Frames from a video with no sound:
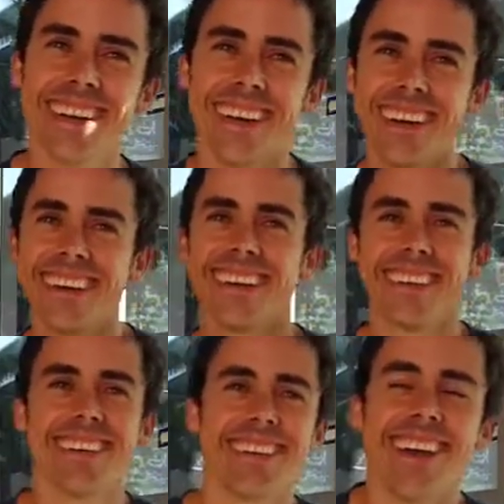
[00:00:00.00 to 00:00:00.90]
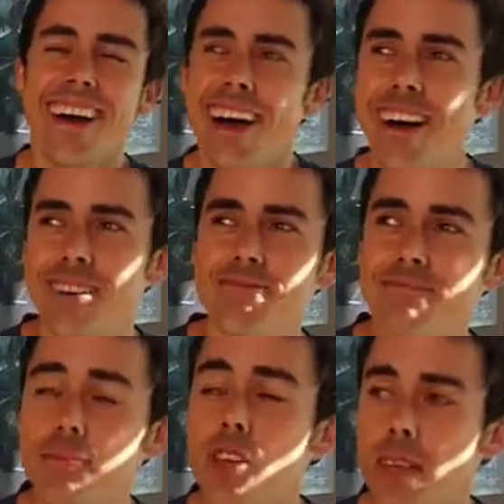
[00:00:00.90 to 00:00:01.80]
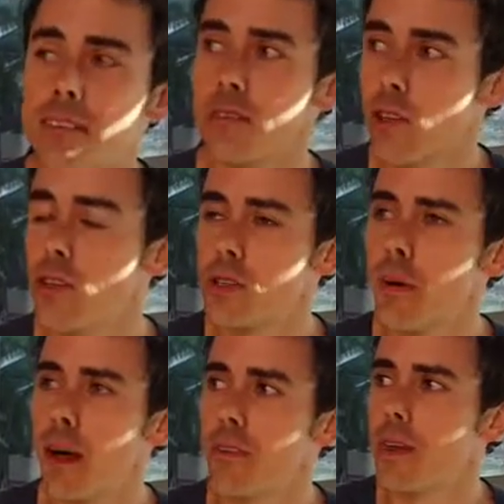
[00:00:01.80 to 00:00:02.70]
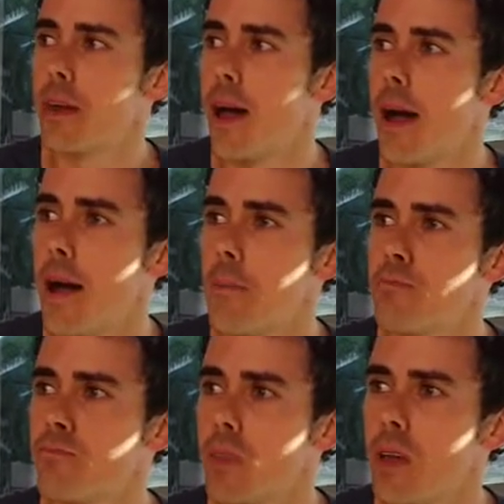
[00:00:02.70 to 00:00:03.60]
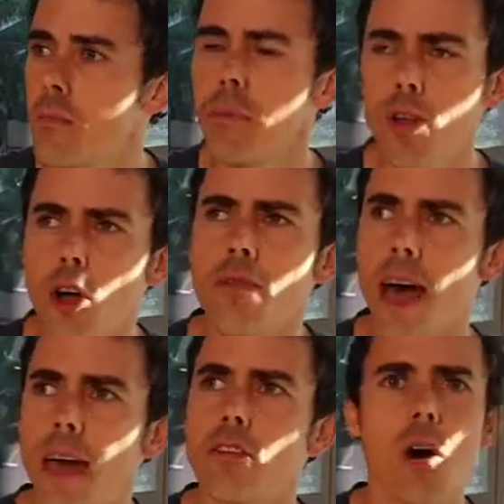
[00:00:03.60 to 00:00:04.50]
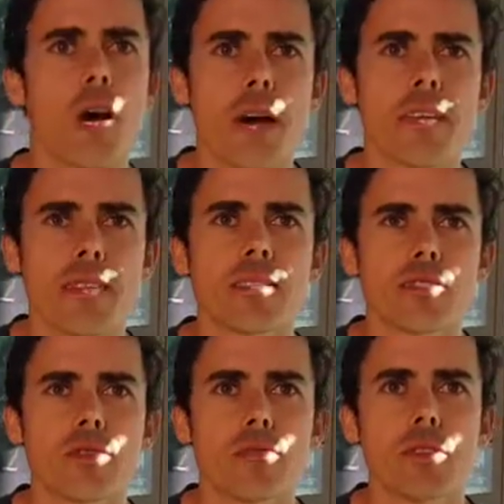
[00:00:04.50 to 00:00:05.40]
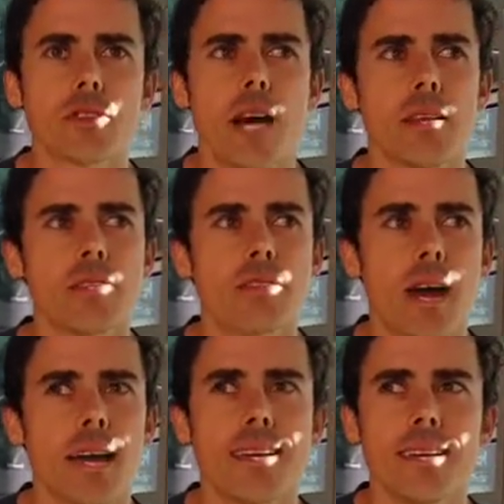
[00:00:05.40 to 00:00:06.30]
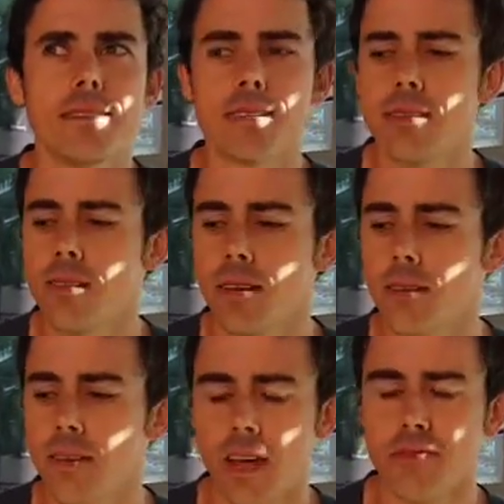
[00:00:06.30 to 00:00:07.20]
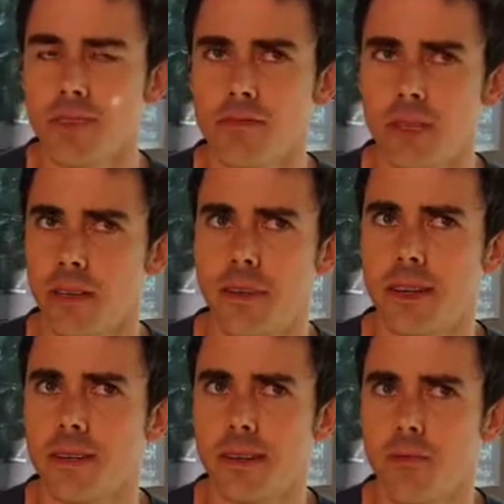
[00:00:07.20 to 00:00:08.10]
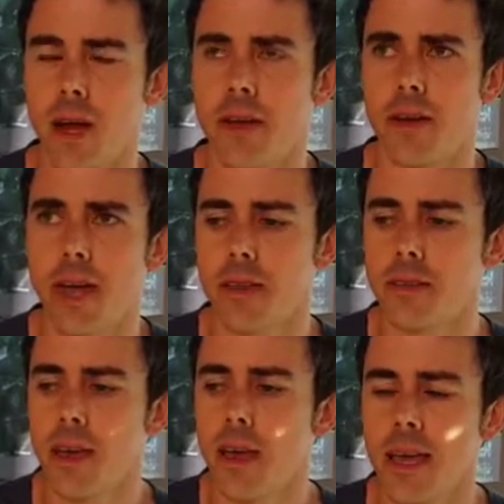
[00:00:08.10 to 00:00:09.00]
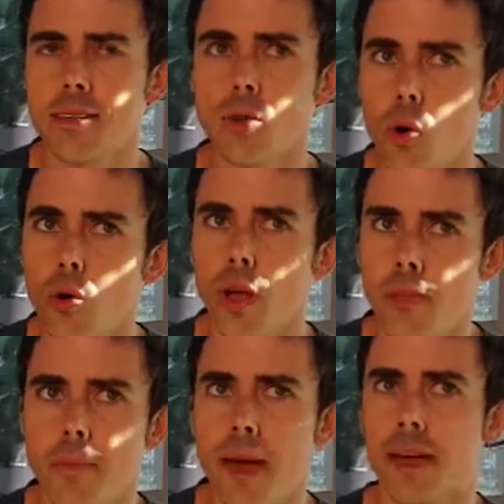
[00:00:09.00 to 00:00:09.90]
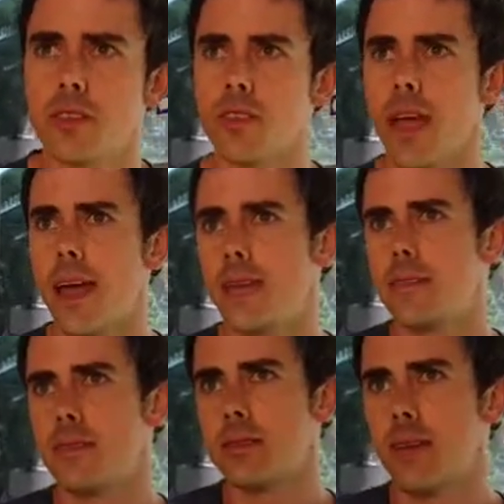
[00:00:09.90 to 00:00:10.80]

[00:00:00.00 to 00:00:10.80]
Yeah. So that's a huge part of it. But beyond that, no, I think that's the real challenge. Kathryn's a really fantastic writer, and it's all on the page, and